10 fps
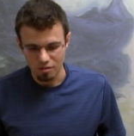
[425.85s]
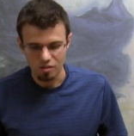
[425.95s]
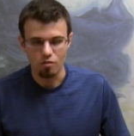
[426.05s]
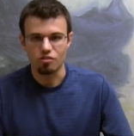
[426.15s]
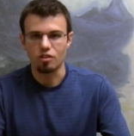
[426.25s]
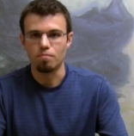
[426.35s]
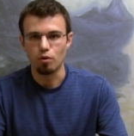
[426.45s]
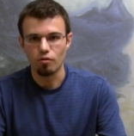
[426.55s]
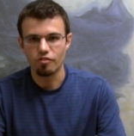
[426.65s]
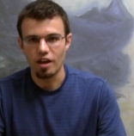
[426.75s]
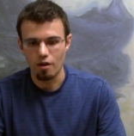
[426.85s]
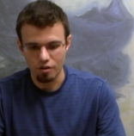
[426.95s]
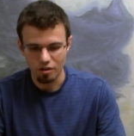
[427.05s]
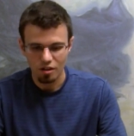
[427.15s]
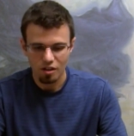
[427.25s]
you know, sent them both down,
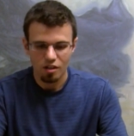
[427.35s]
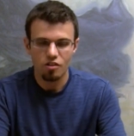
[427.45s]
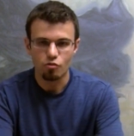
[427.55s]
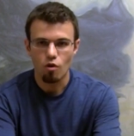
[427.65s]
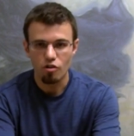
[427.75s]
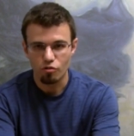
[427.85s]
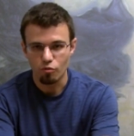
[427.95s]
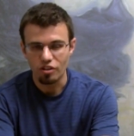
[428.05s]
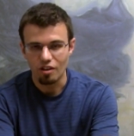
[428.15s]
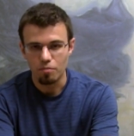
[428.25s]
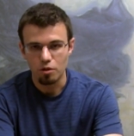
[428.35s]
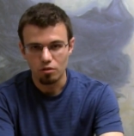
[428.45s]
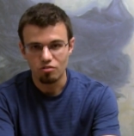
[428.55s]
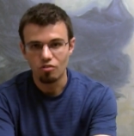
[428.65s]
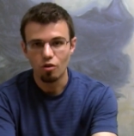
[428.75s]
and his squadron was right down the middle
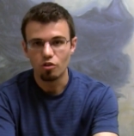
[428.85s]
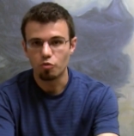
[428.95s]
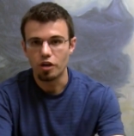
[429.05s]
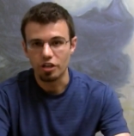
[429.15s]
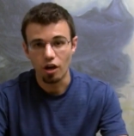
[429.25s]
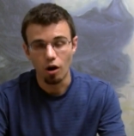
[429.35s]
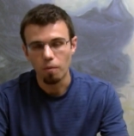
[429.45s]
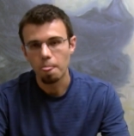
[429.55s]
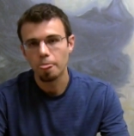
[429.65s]
and didn't know which way to go.